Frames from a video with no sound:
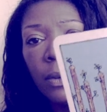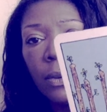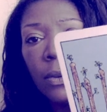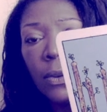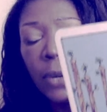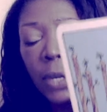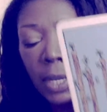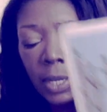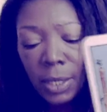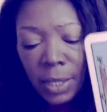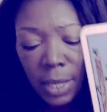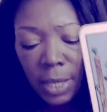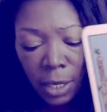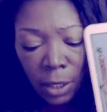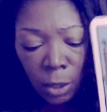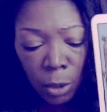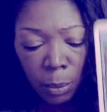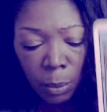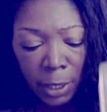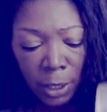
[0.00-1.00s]
You got to stay a
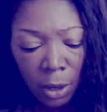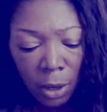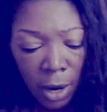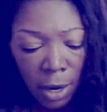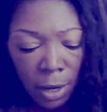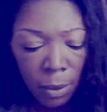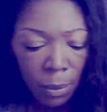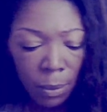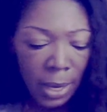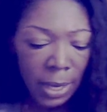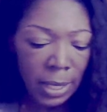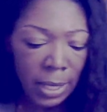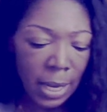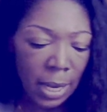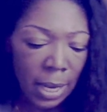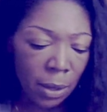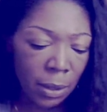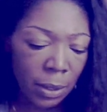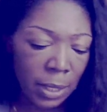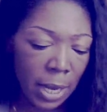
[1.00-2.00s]
little bit guarded right
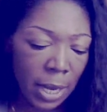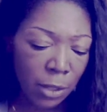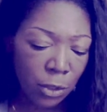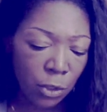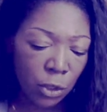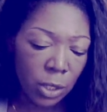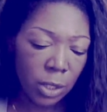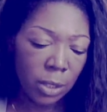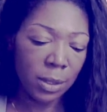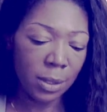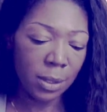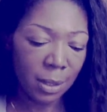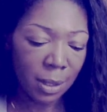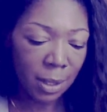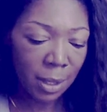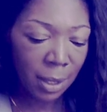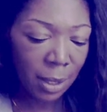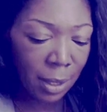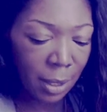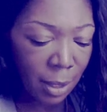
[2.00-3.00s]
now and not just
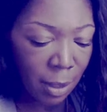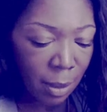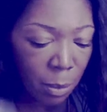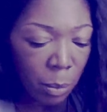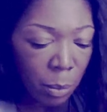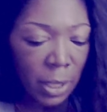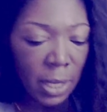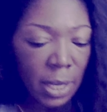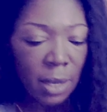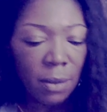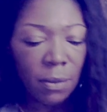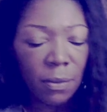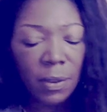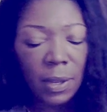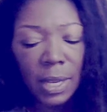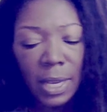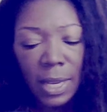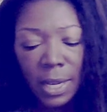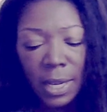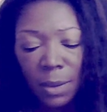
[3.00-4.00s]
believe
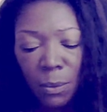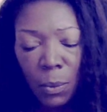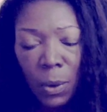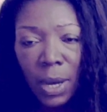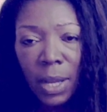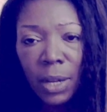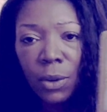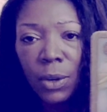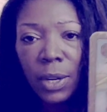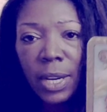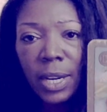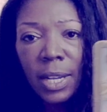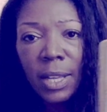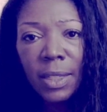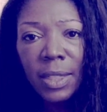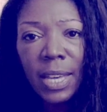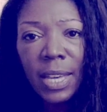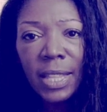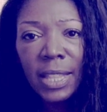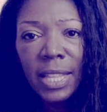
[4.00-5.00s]
anyone or
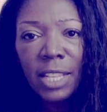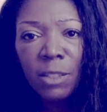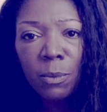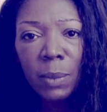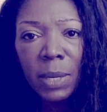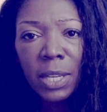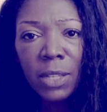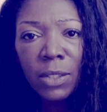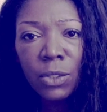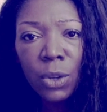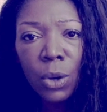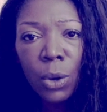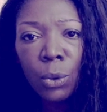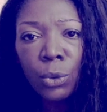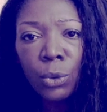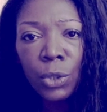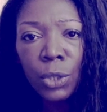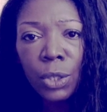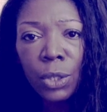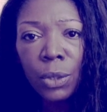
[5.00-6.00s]
anything that's being
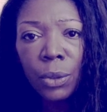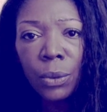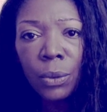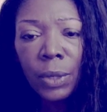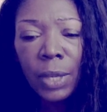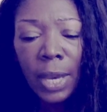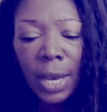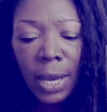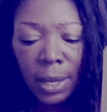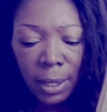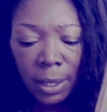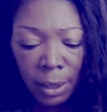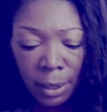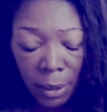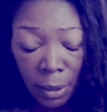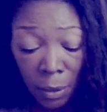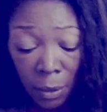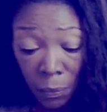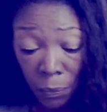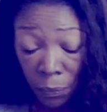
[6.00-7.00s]
told to you, yeah?
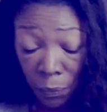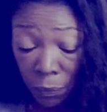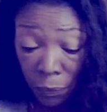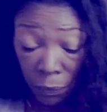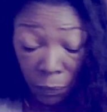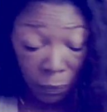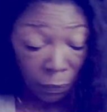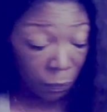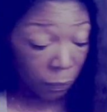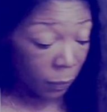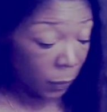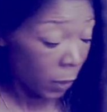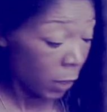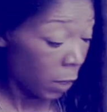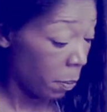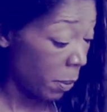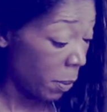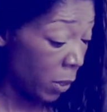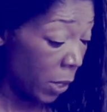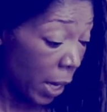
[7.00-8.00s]

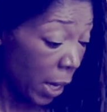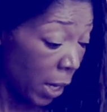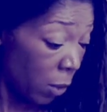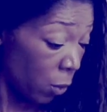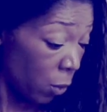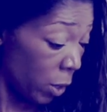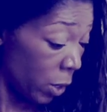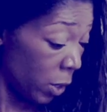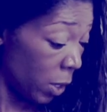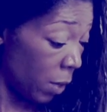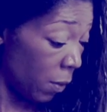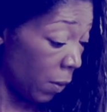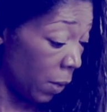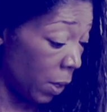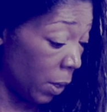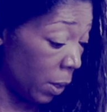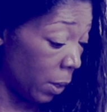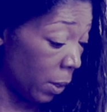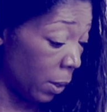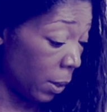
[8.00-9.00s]
It can be dangerous even.
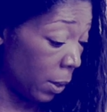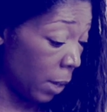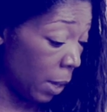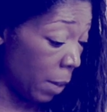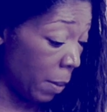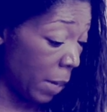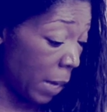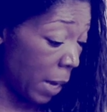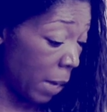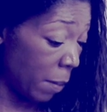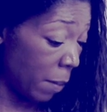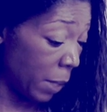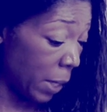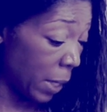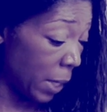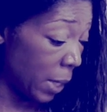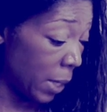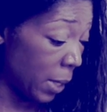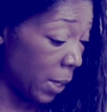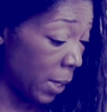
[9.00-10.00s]
I mean, I'm
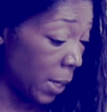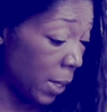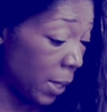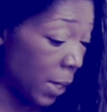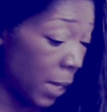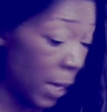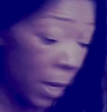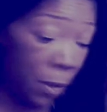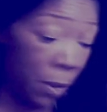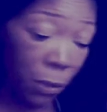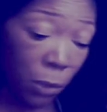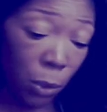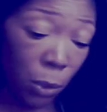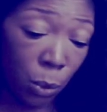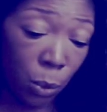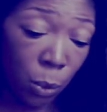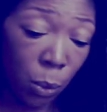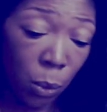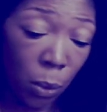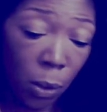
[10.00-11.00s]
getting a sense that if
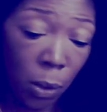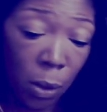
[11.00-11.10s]
you